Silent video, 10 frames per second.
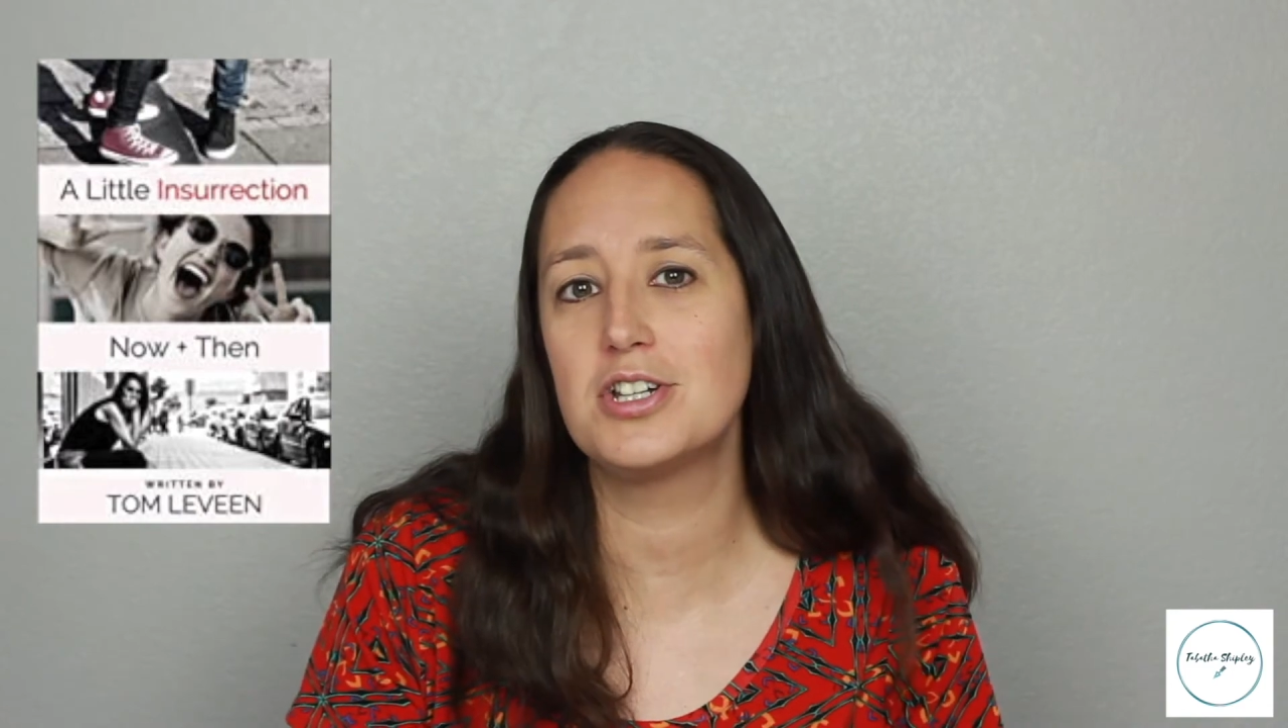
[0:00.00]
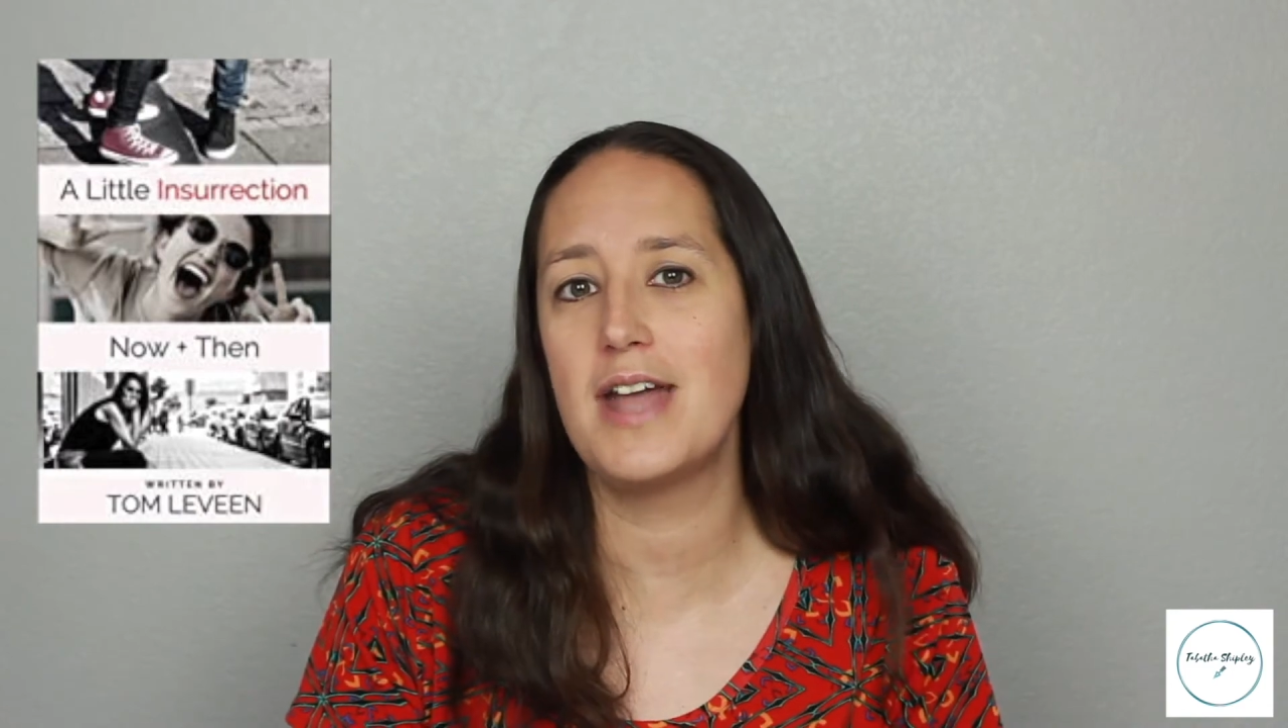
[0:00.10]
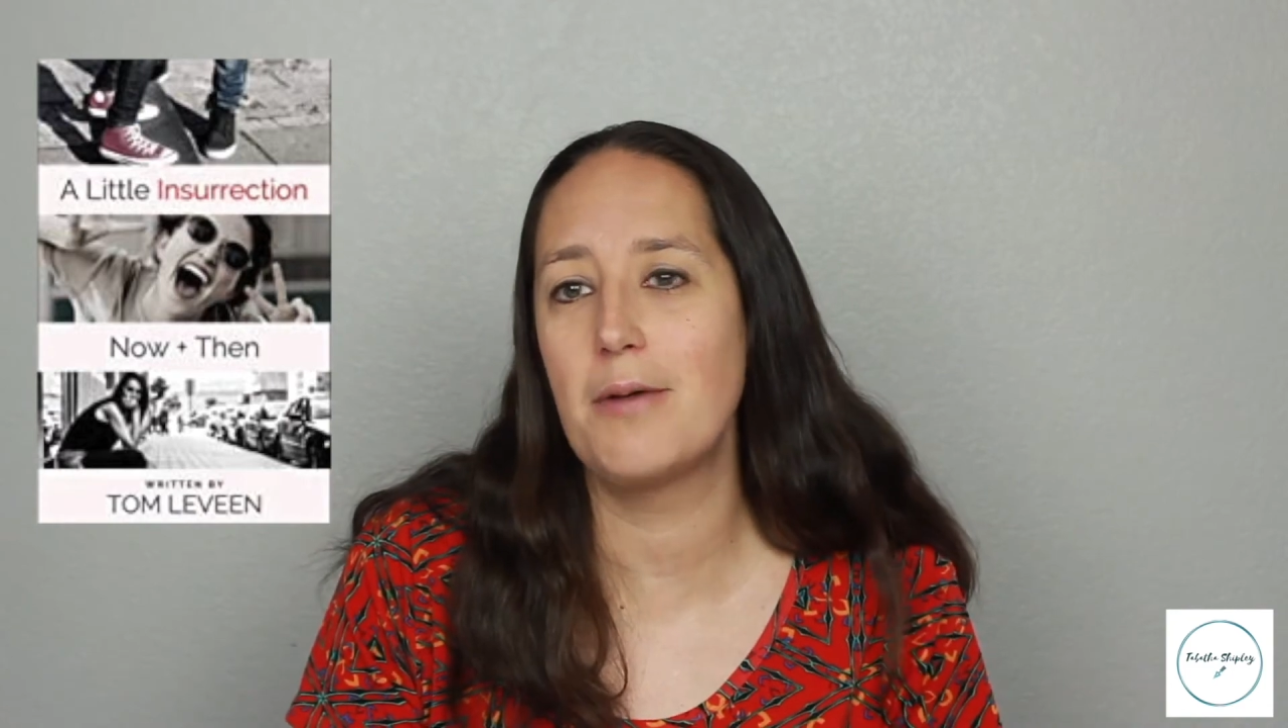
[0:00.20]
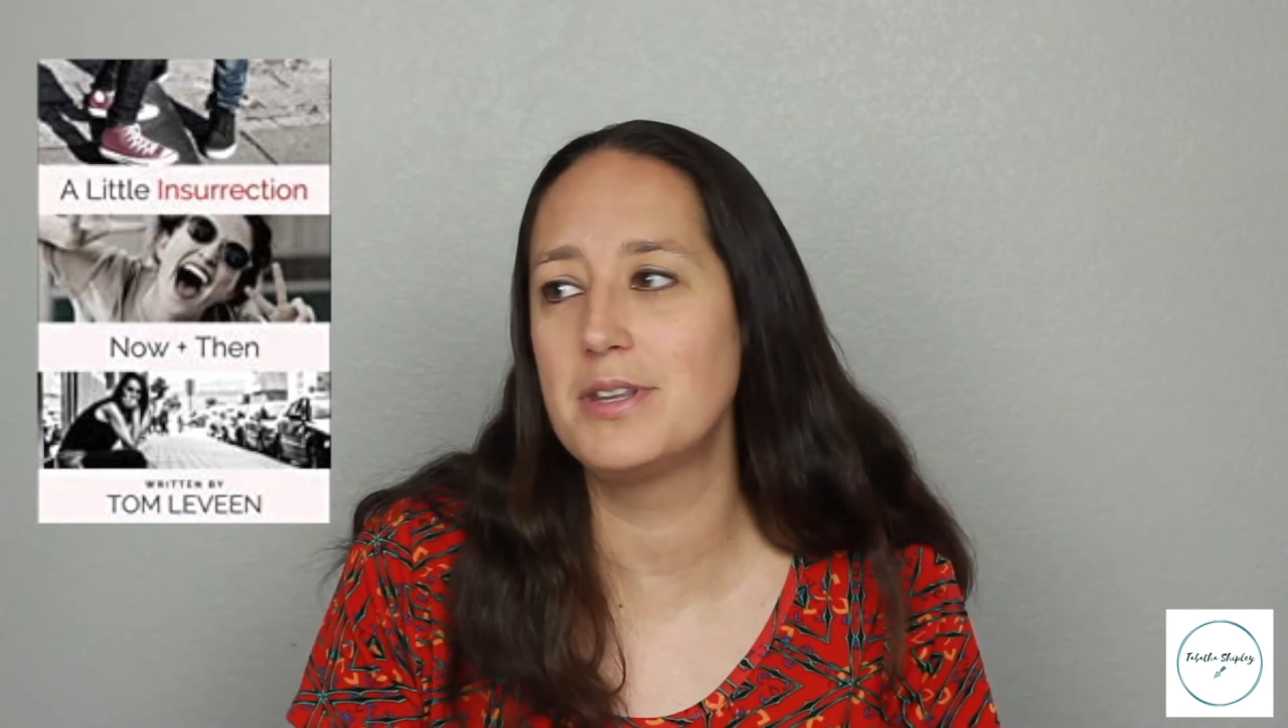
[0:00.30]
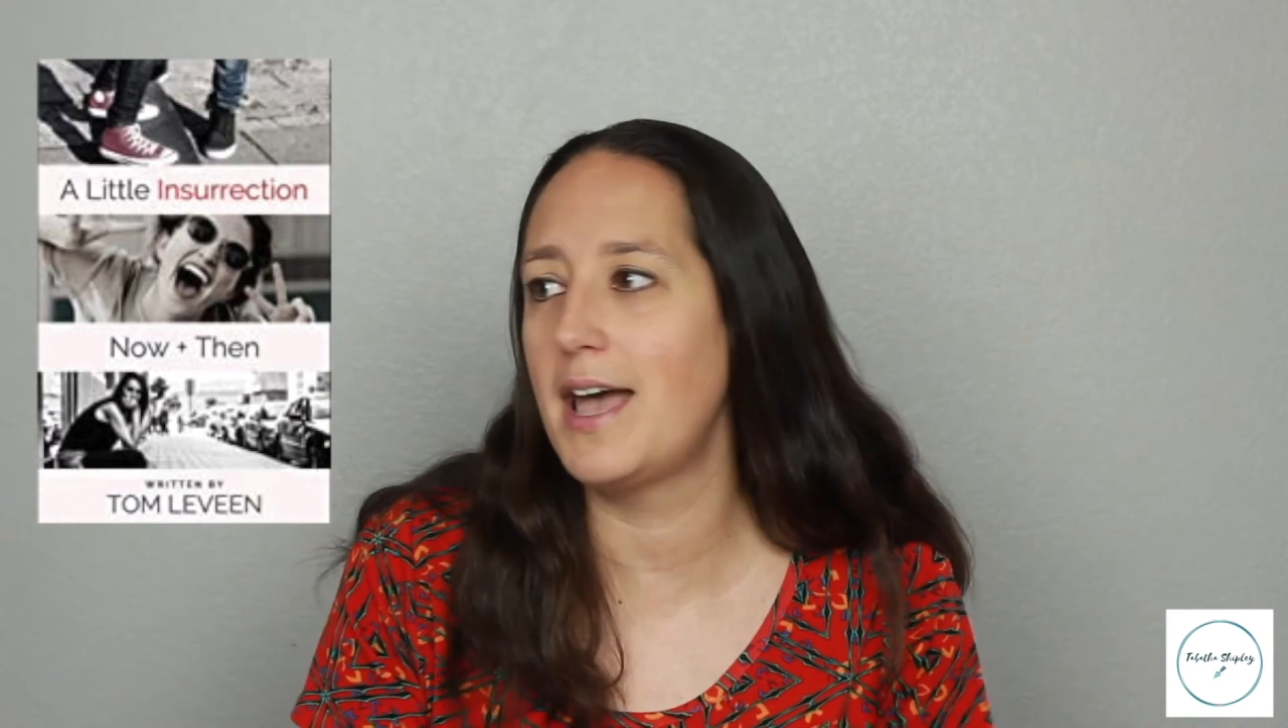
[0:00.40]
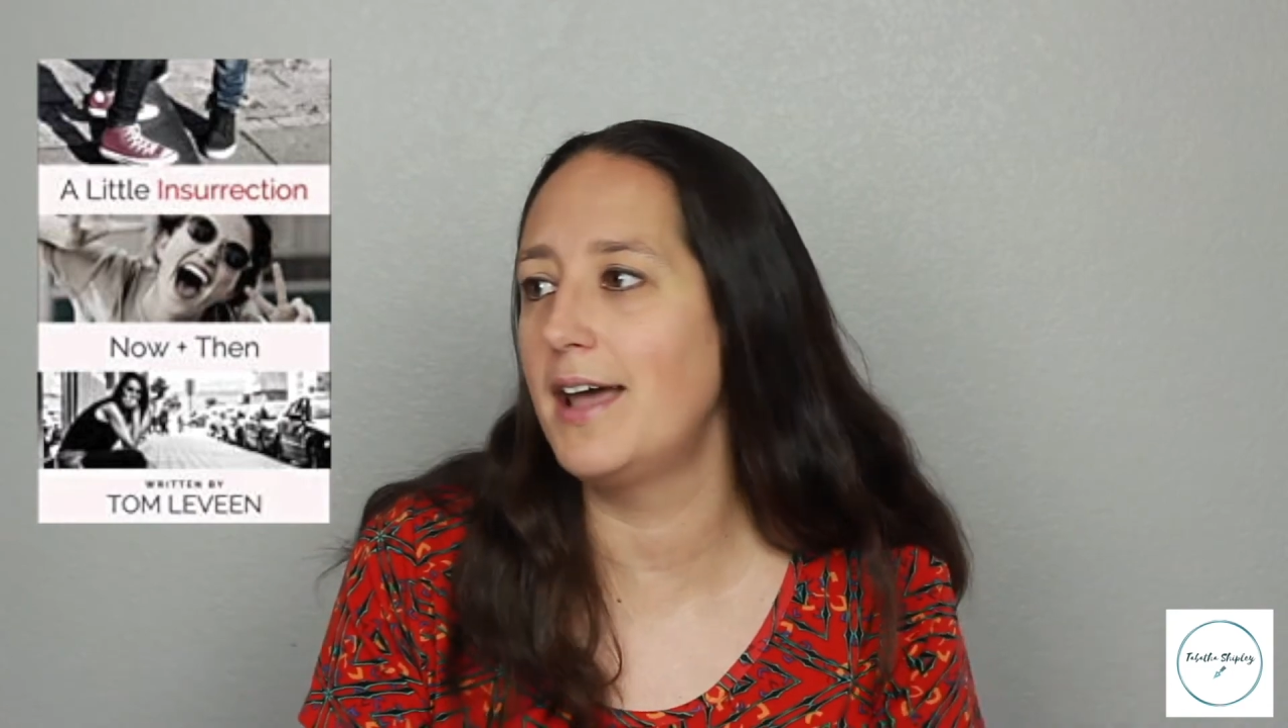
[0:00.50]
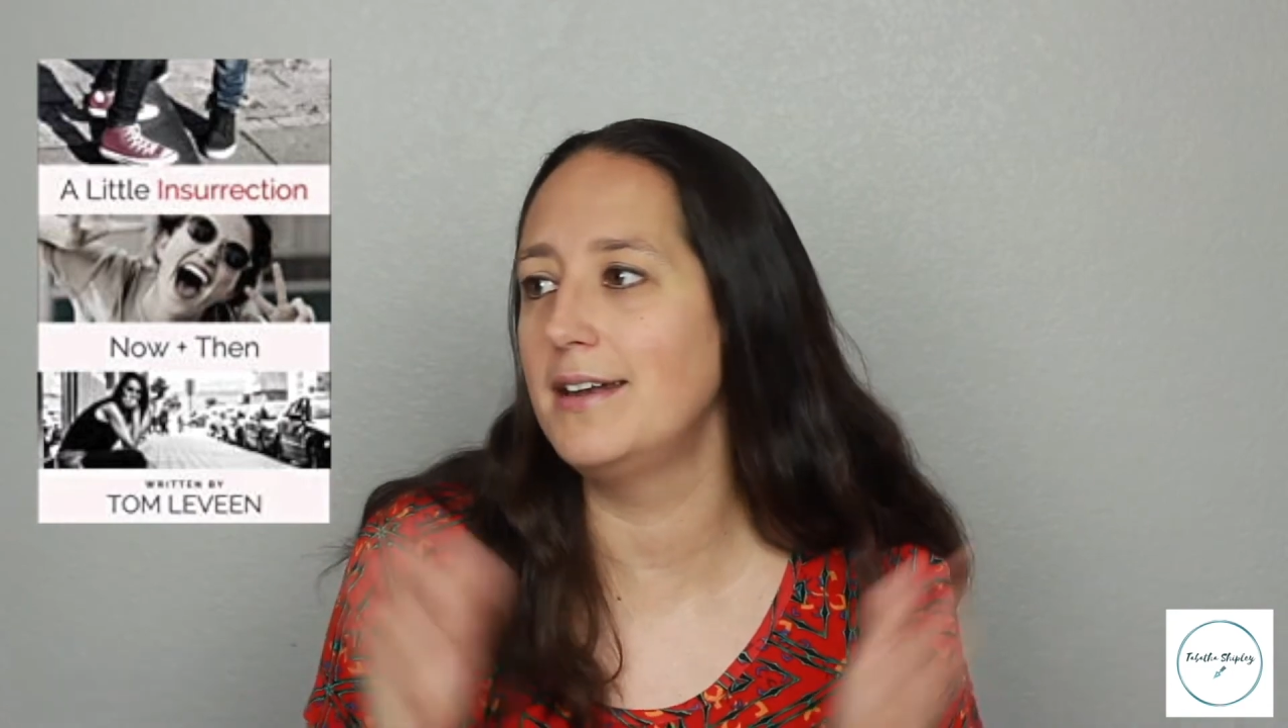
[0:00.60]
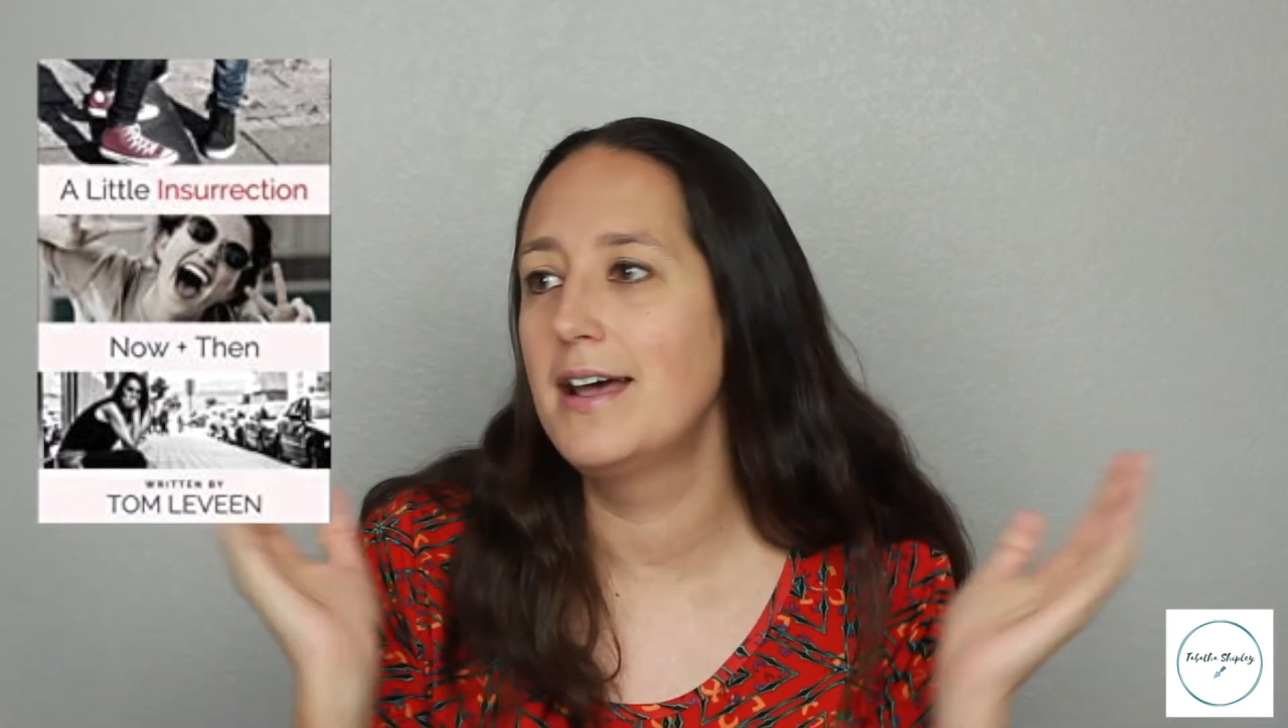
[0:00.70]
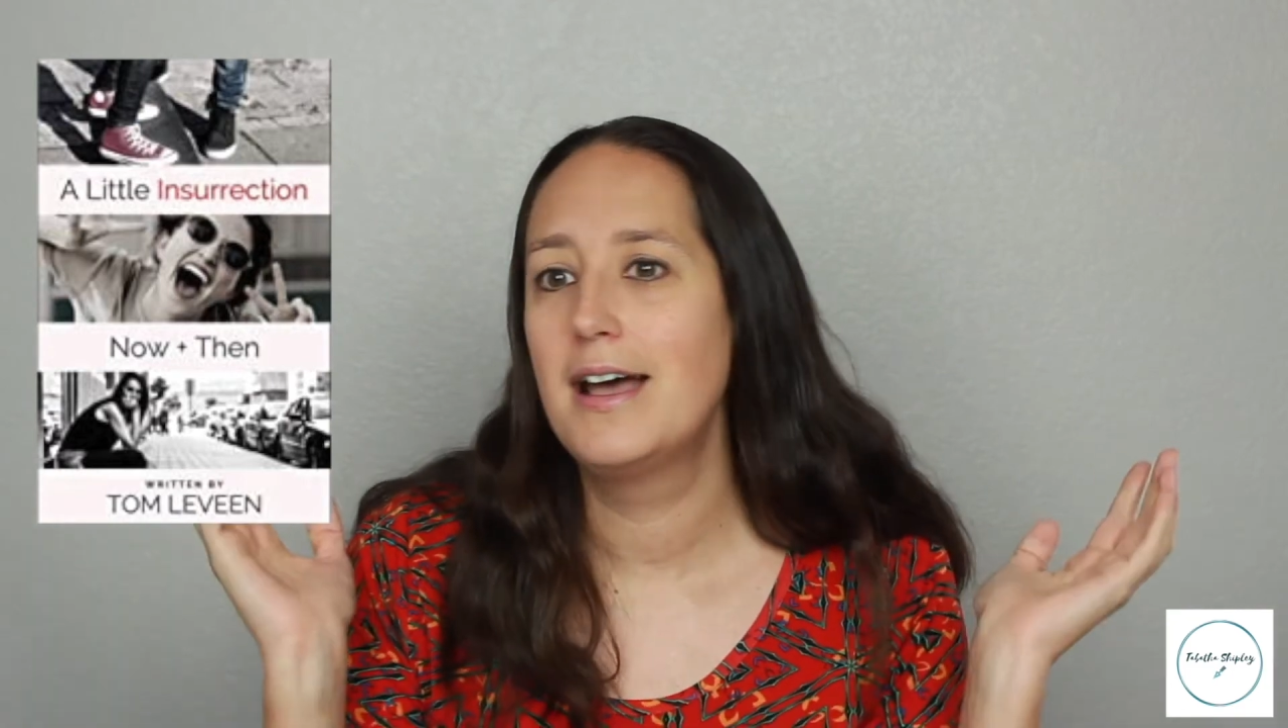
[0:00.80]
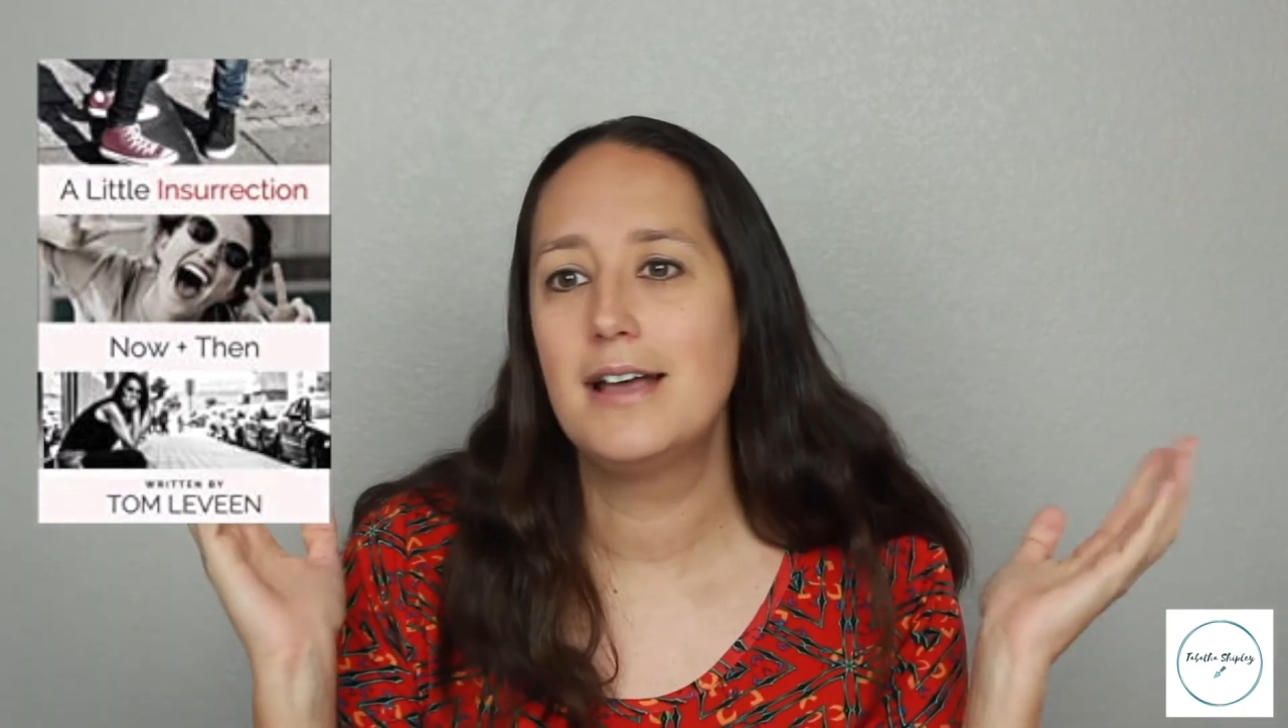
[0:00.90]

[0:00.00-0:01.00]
Now and Then.